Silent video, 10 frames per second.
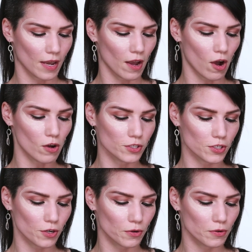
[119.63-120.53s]
I
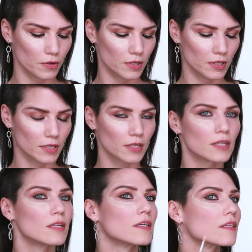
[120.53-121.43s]
also
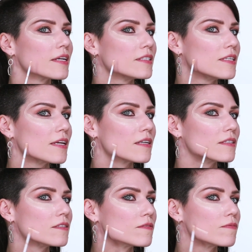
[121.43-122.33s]
like to take a
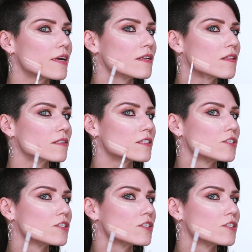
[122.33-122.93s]
little right along the